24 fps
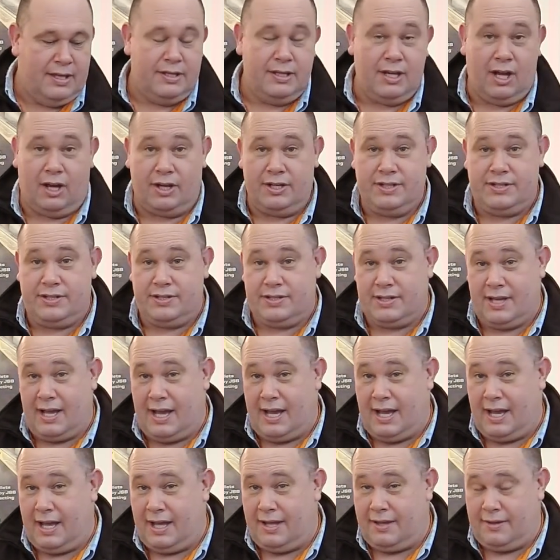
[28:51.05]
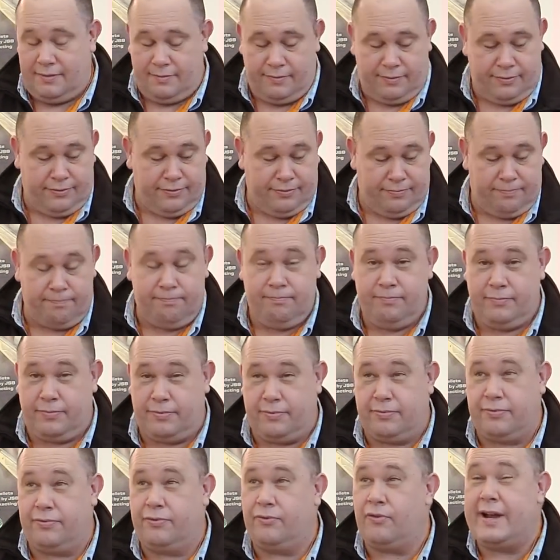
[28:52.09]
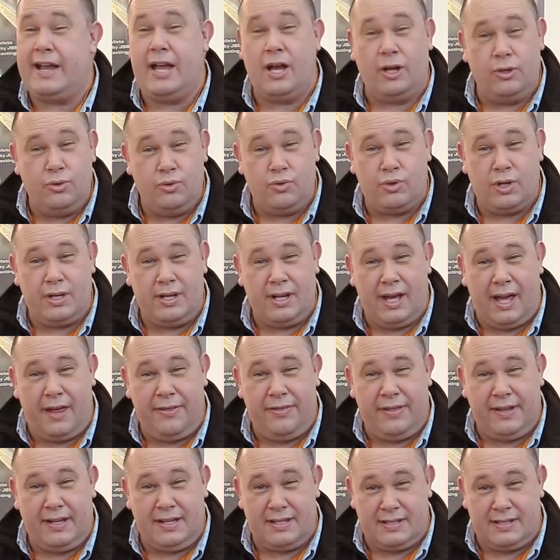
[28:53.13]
Nice 300, I think,